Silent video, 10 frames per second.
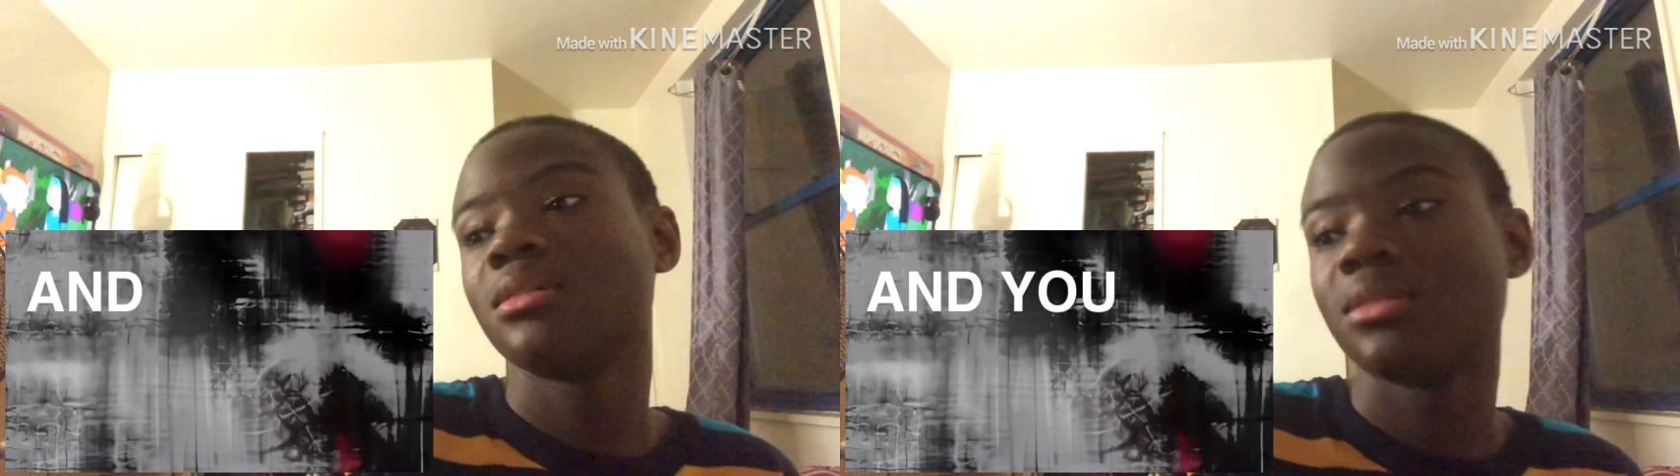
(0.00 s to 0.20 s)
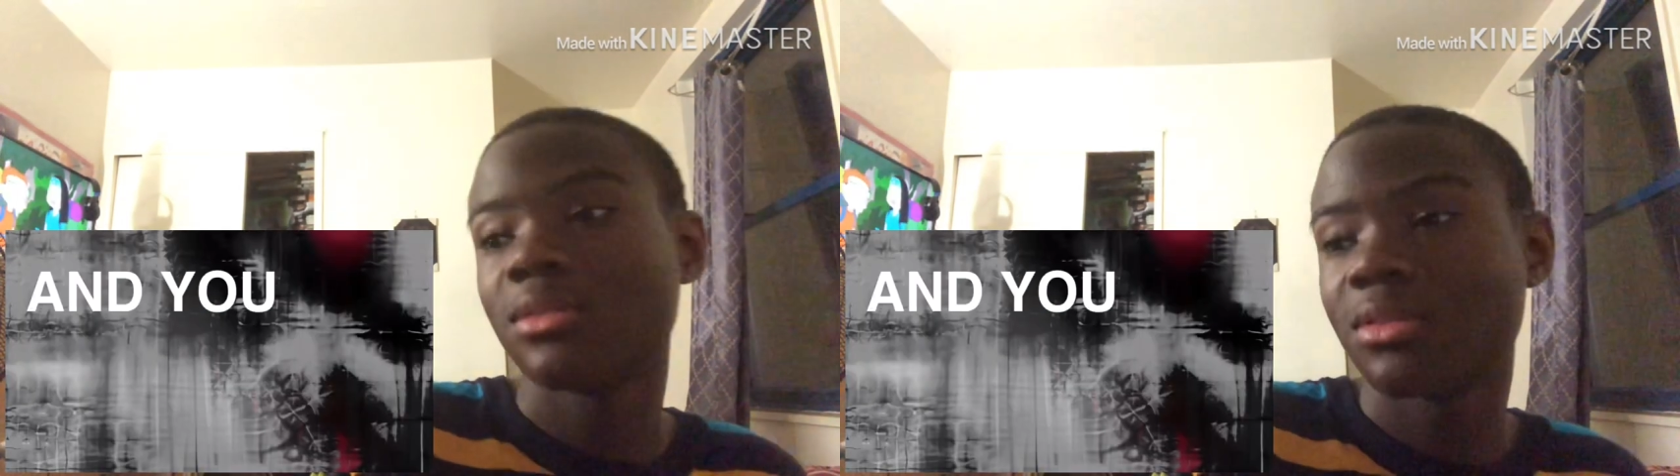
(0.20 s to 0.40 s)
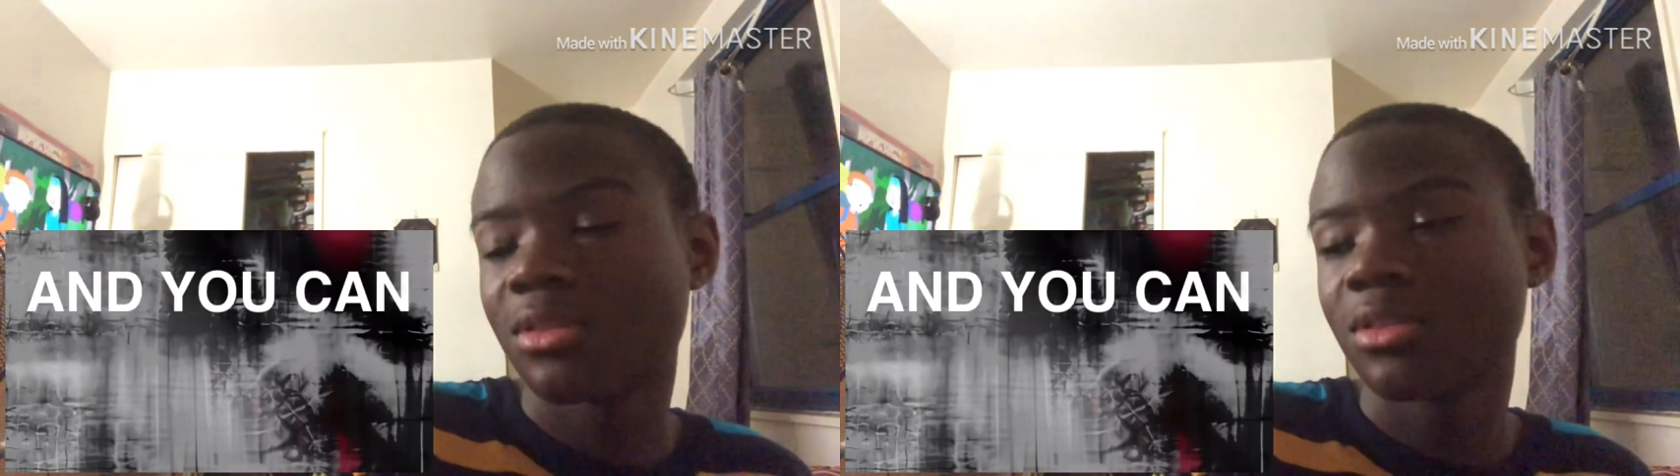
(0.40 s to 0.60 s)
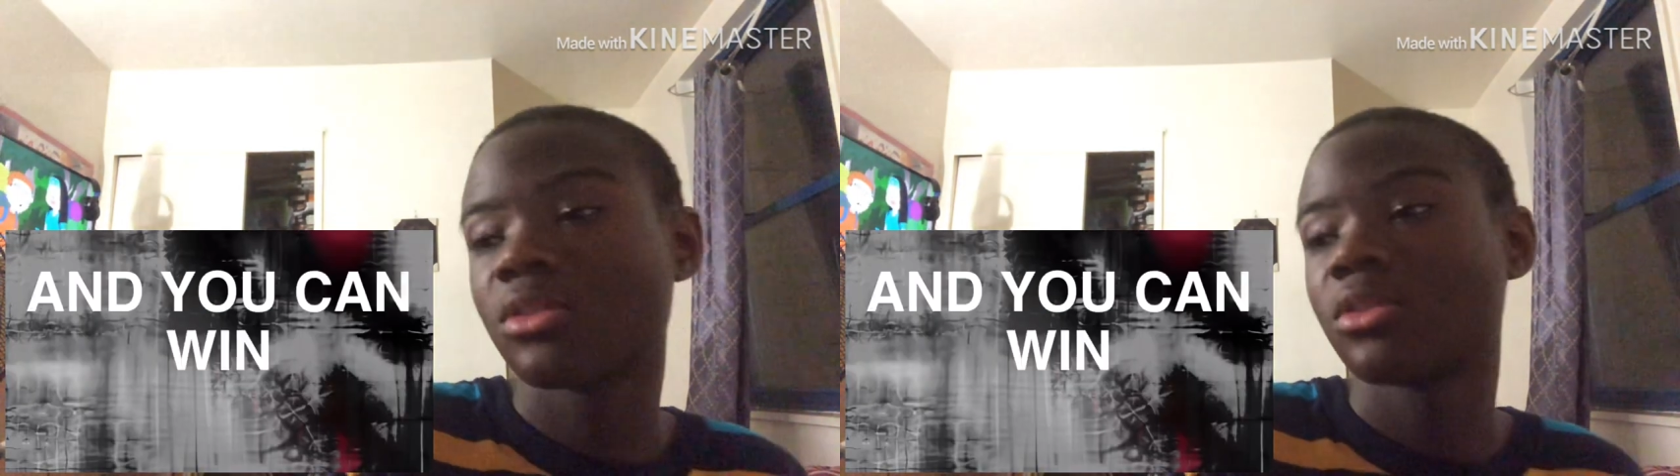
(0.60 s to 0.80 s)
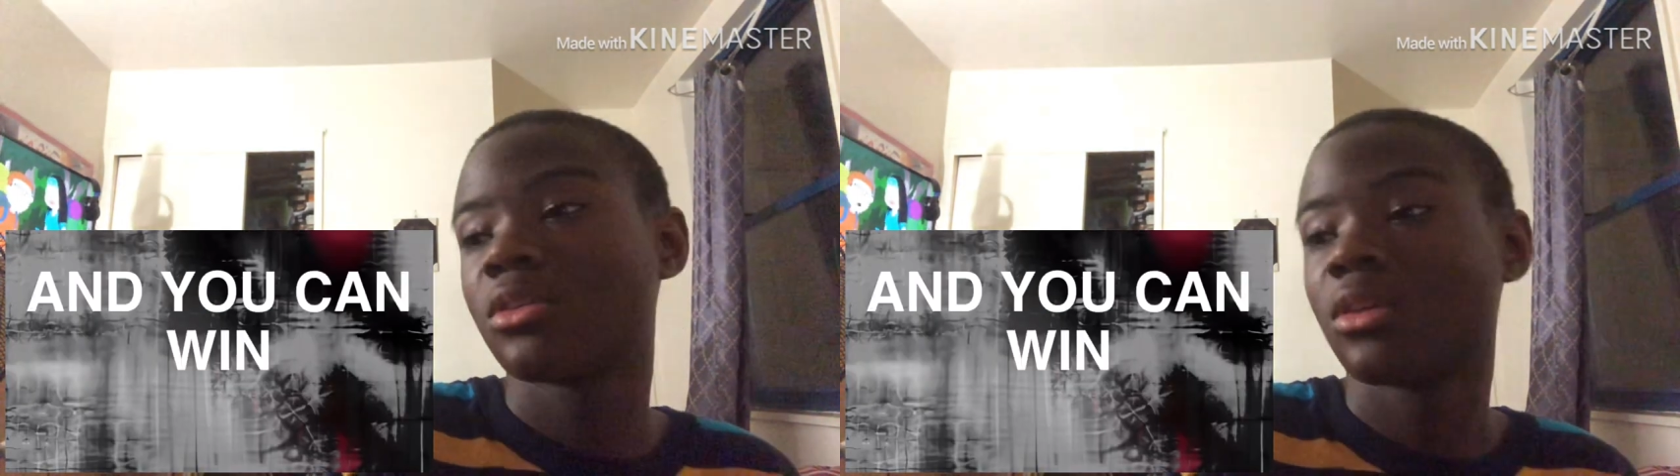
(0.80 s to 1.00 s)
and you can
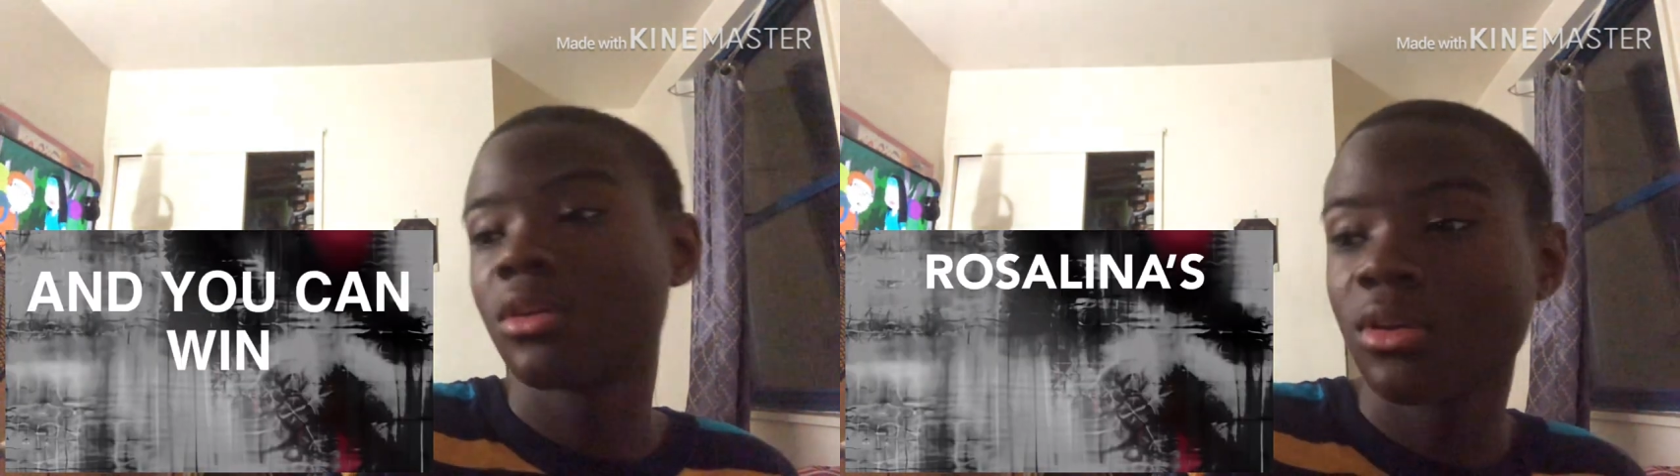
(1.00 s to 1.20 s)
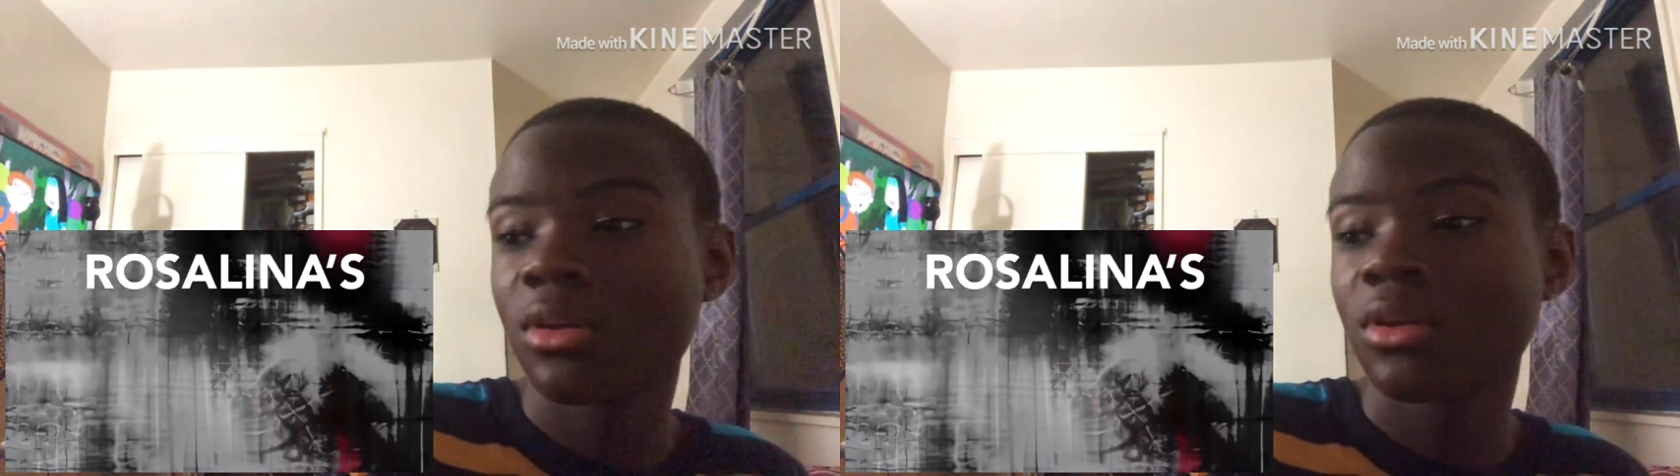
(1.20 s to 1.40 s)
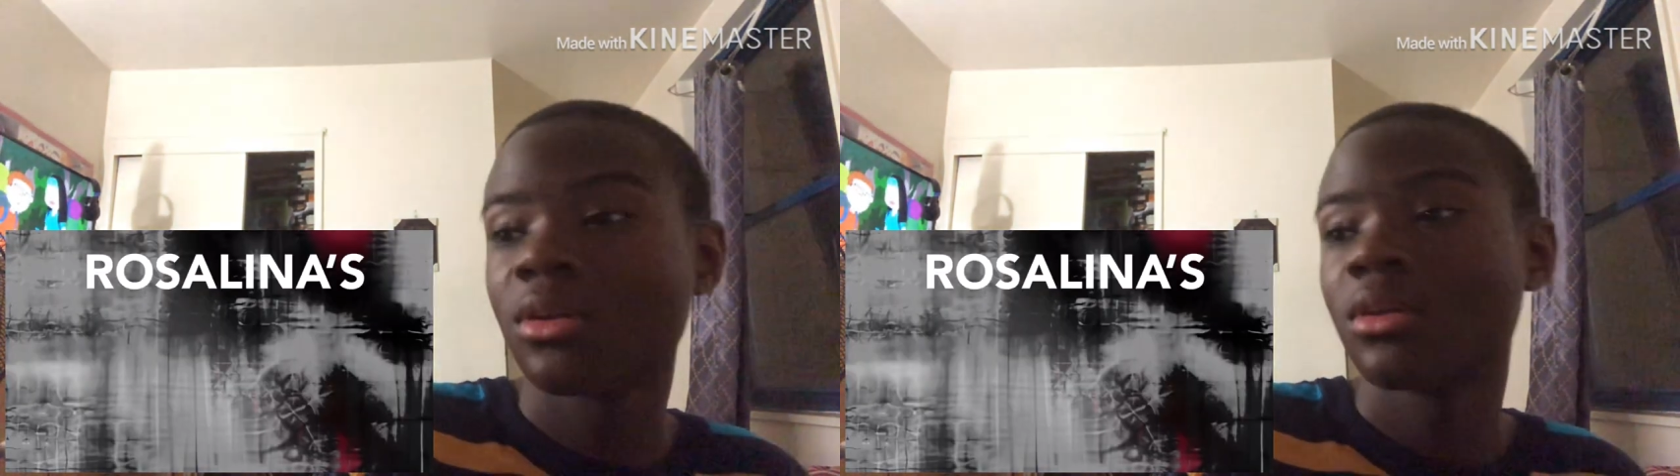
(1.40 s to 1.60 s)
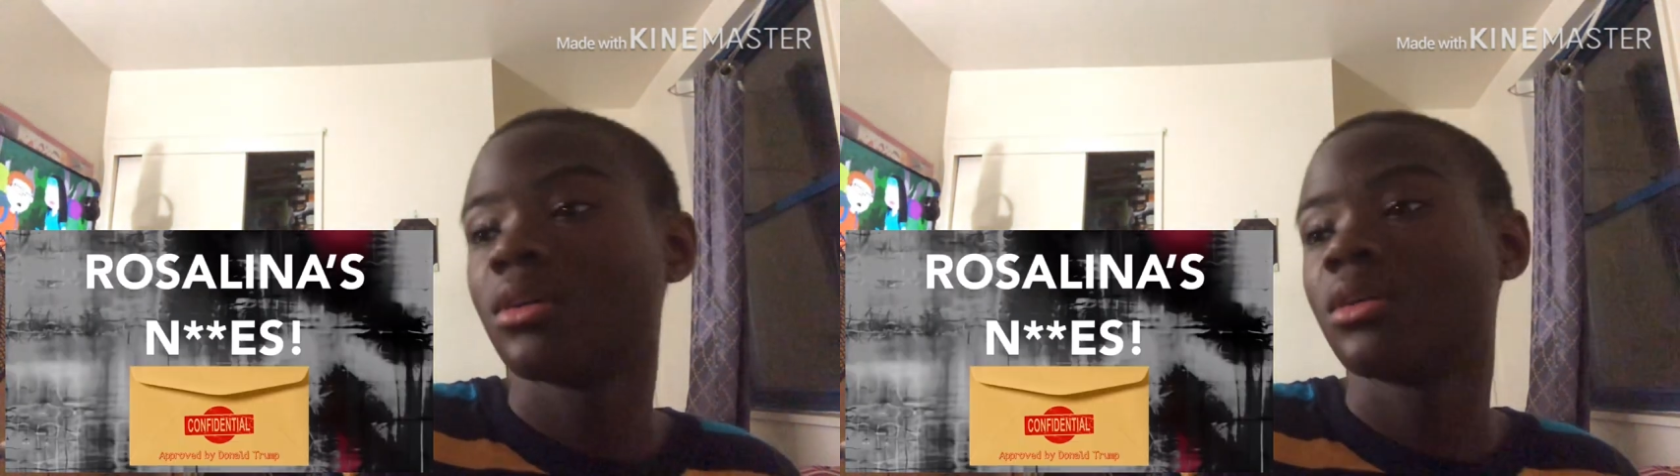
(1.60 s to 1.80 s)
win Rosalina's